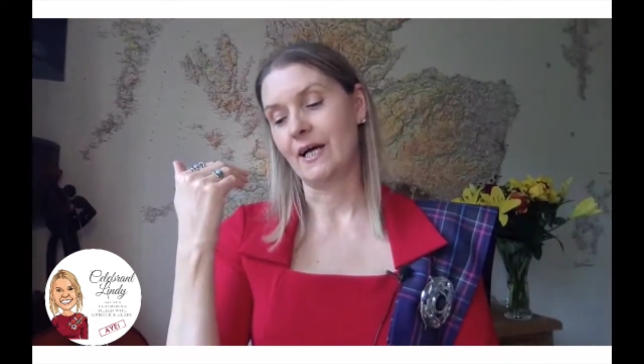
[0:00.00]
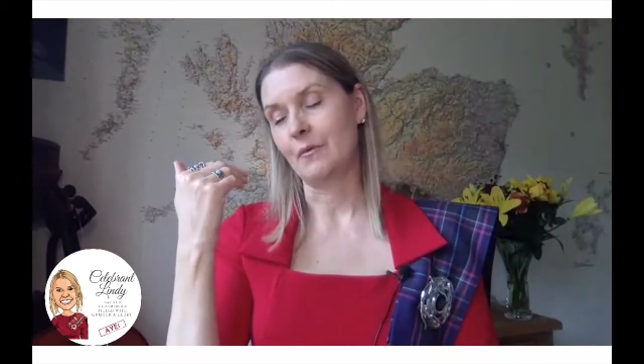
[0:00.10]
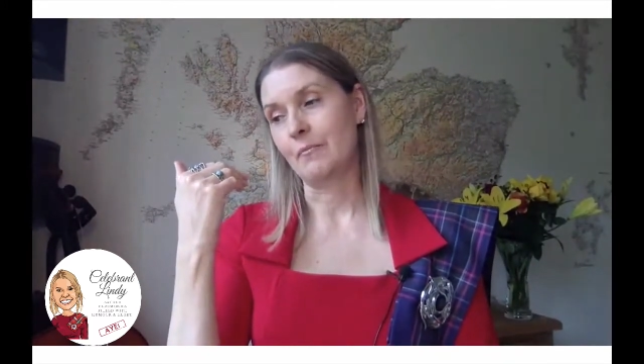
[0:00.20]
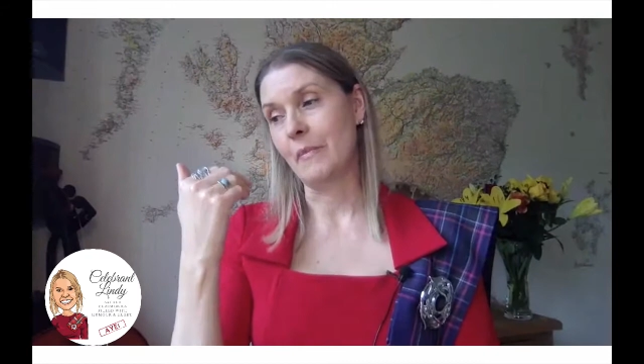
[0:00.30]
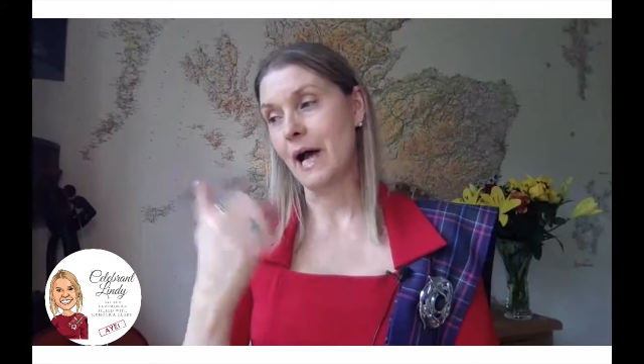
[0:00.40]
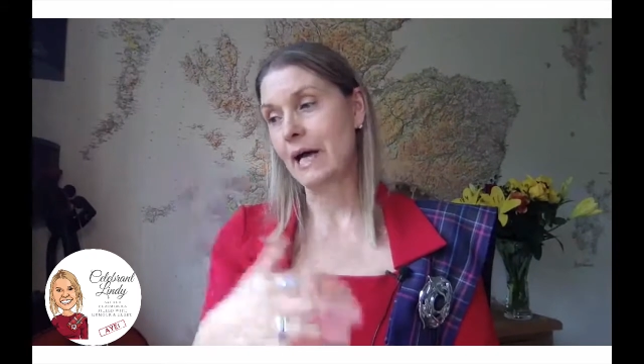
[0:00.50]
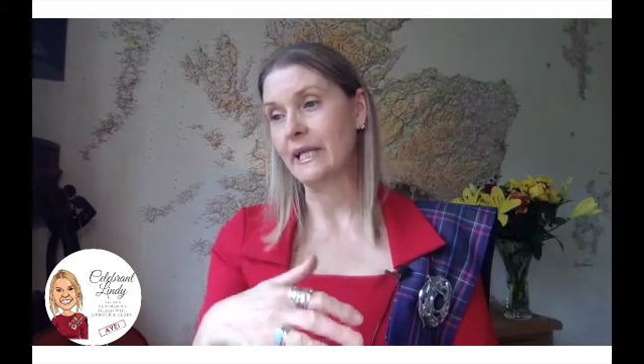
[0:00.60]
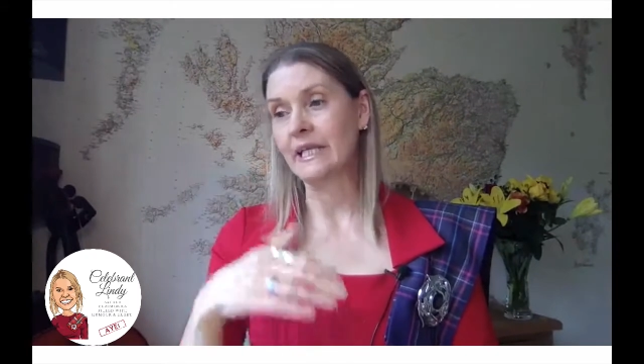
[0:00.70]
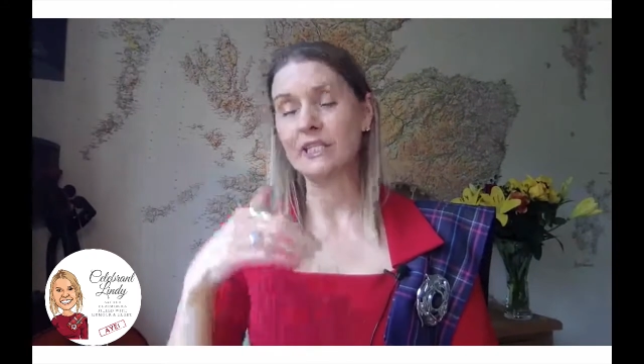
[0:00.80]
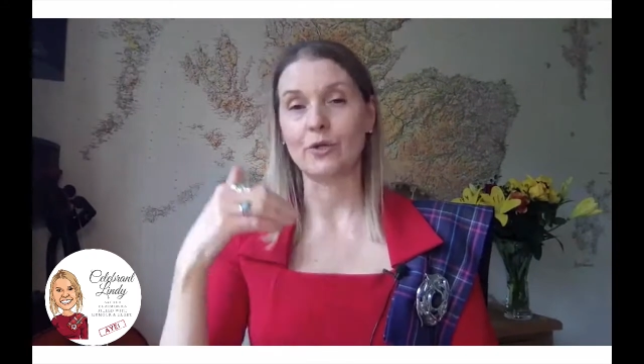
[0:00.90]

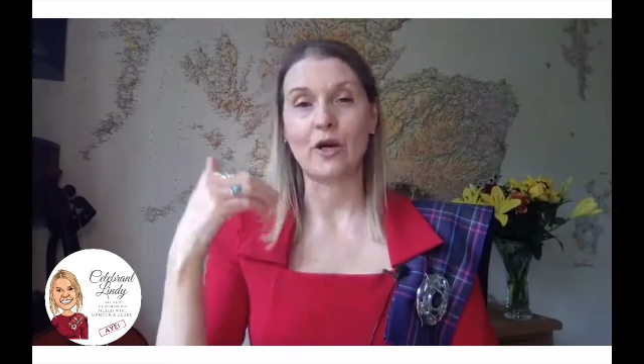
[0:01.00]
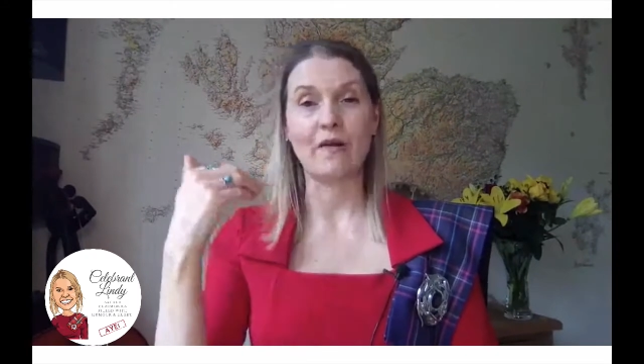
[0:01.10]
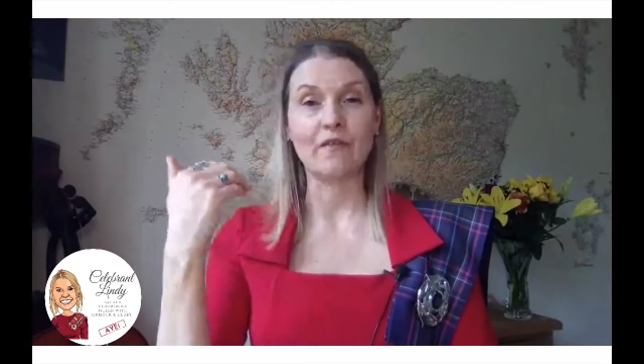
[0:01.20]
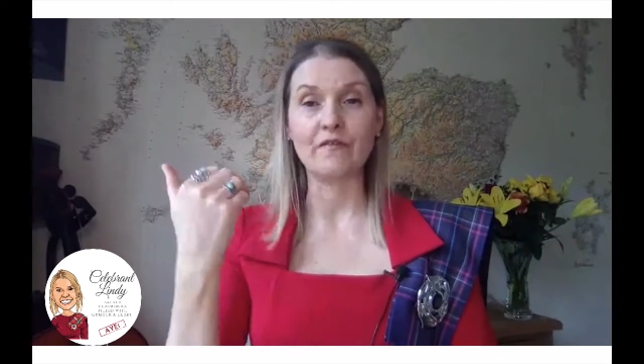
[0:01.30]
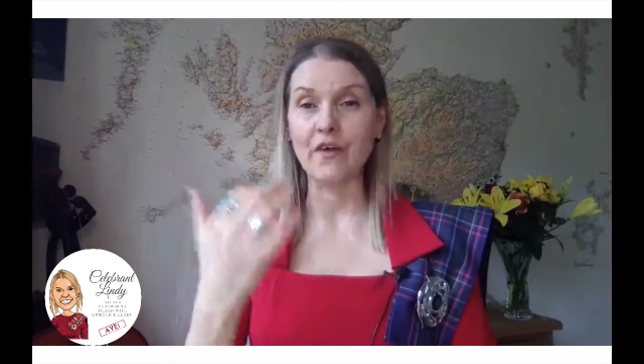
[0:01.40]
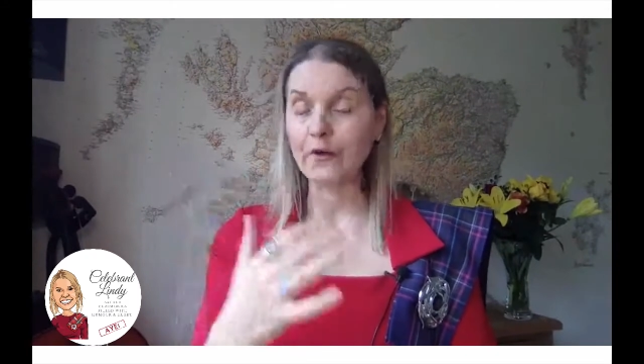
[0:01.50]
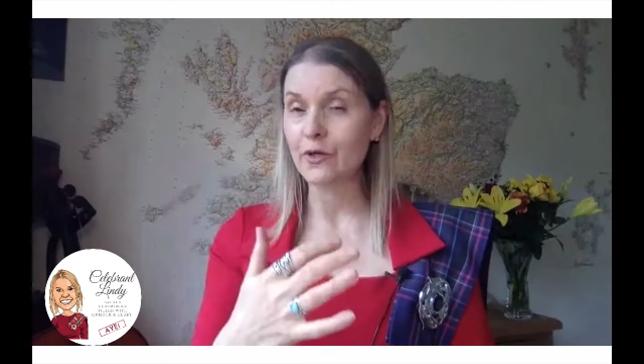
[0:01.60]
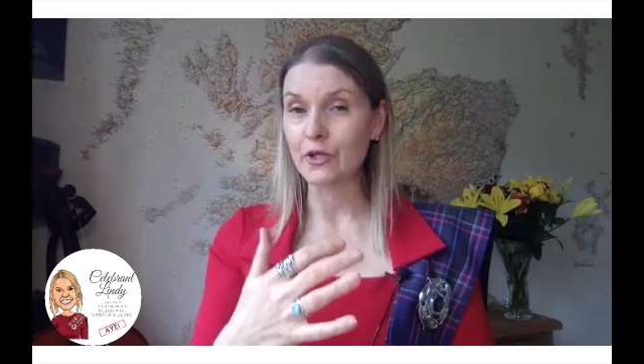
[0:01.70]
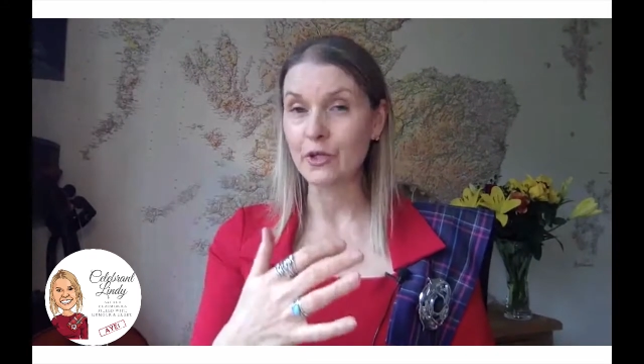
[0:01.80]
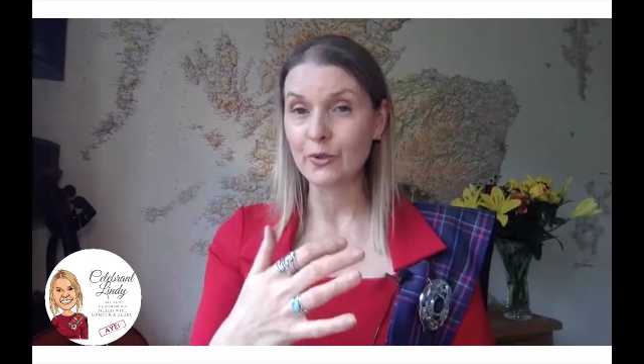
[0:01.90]
married or having vow
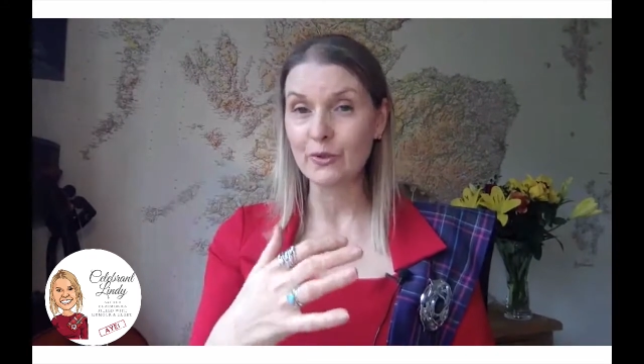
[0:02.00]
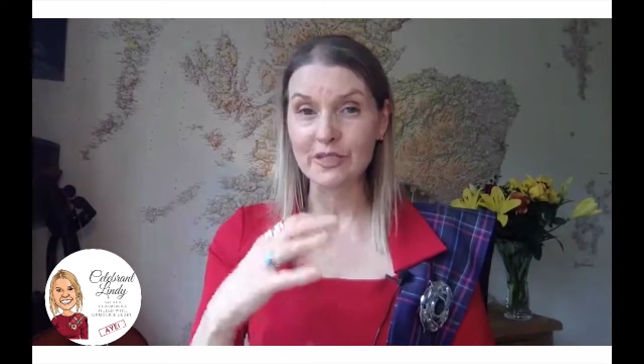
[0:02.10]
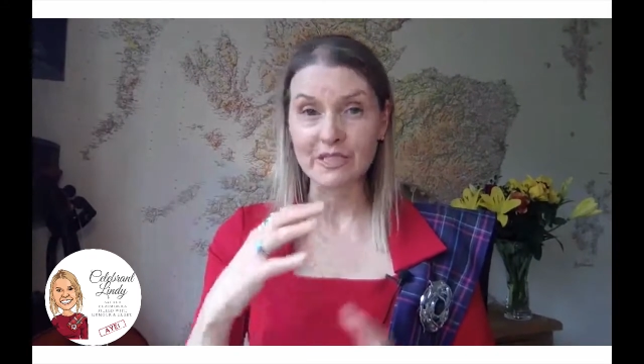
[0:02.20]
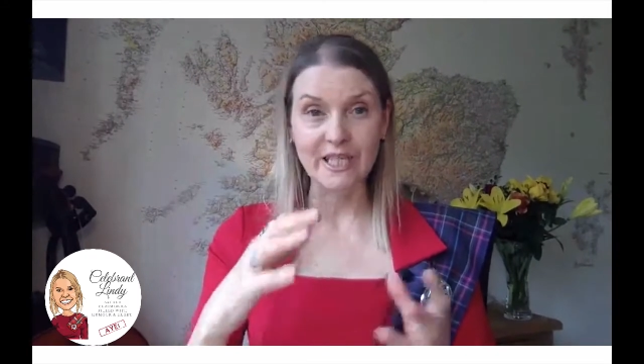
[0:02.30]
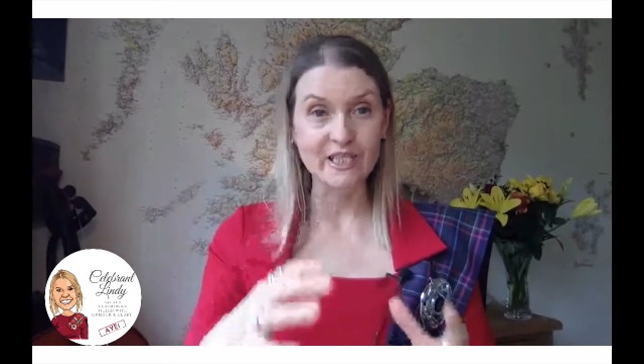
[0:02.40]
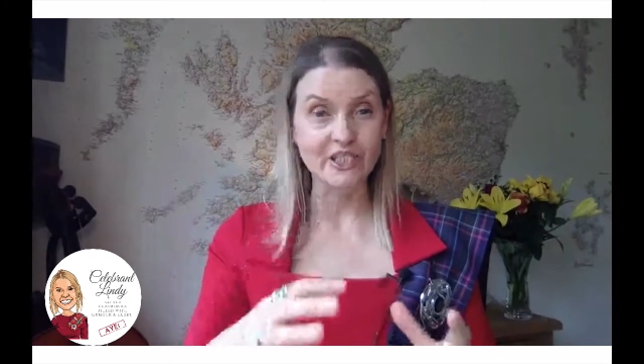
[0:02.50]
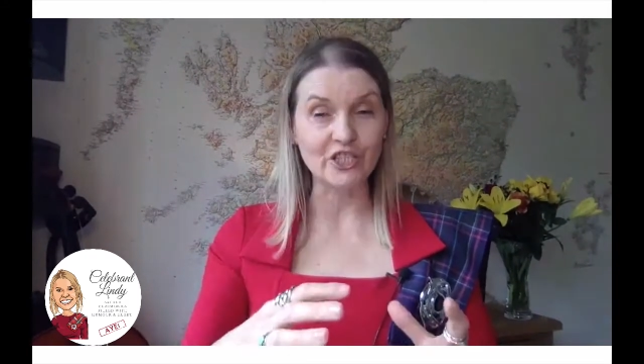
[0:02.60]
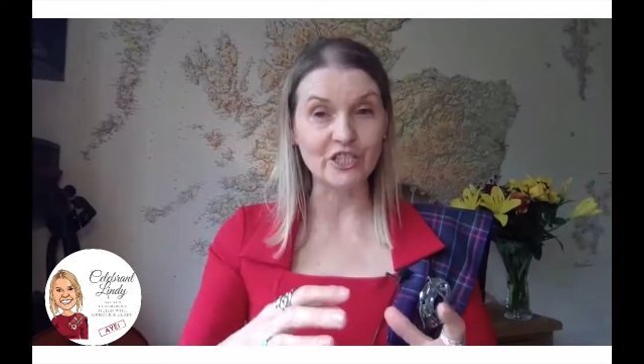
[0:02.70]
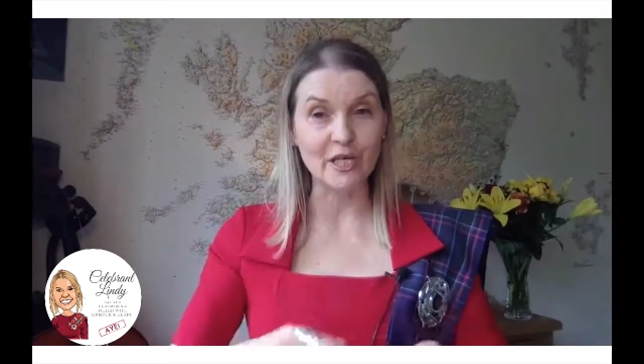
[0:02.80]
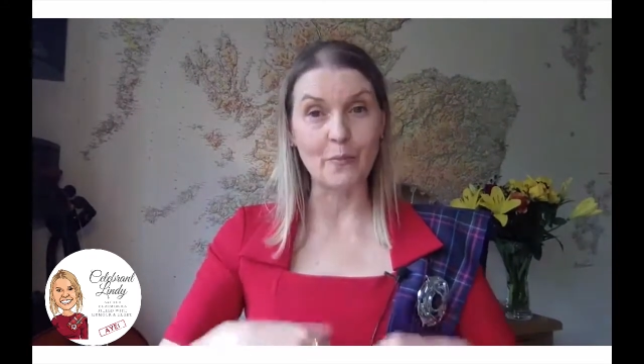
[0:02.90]
renewals this
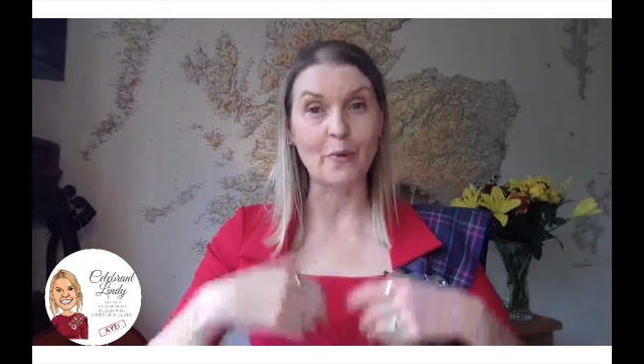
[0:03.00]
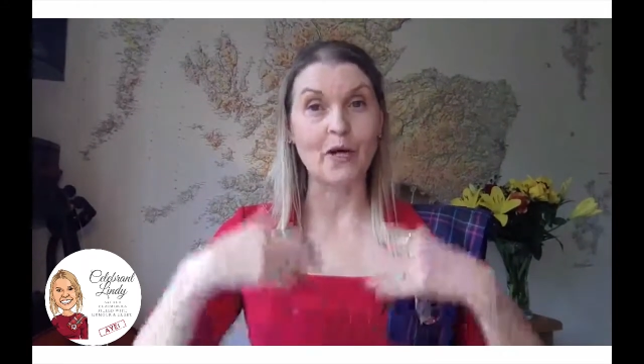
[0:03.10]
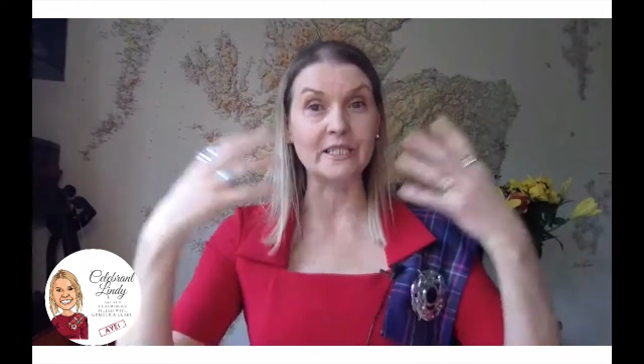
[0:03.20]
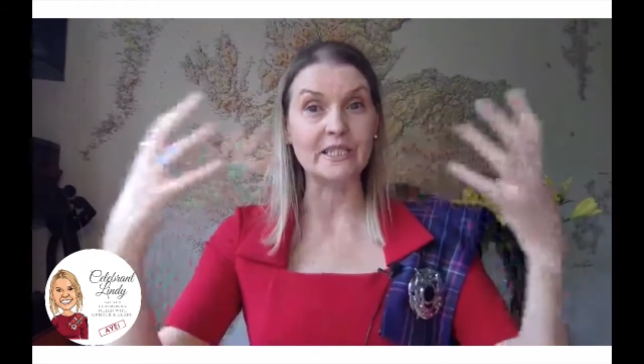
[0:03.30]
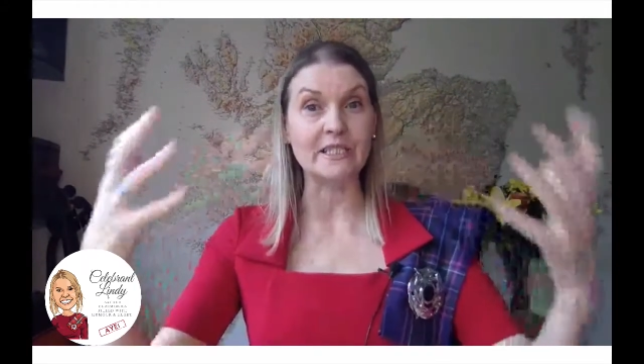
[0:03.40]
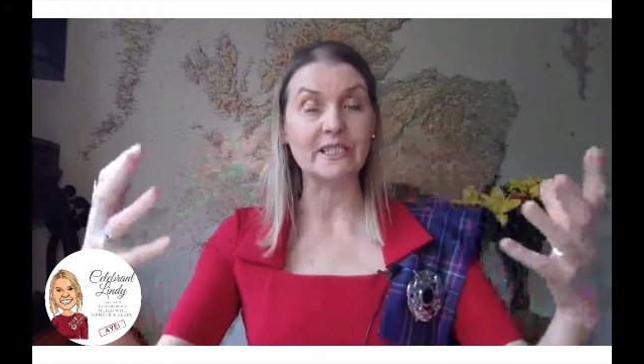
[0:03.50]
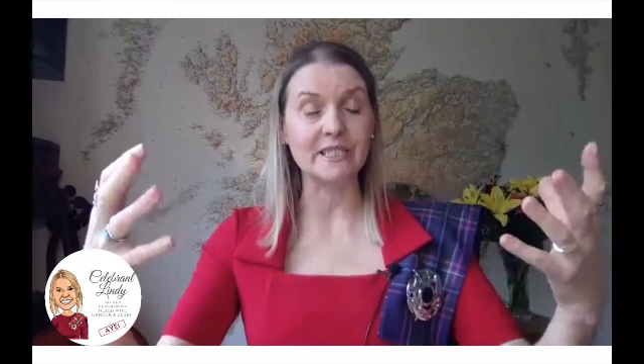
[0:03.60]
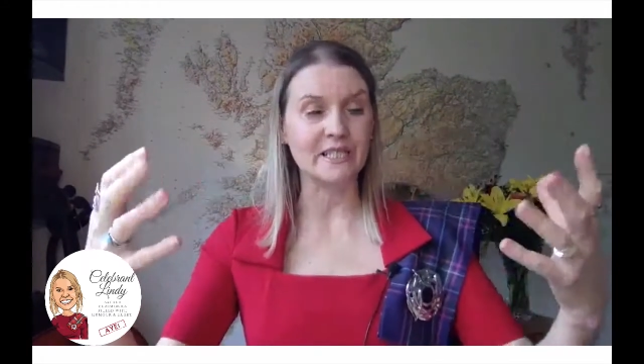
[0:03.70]
year, but indeed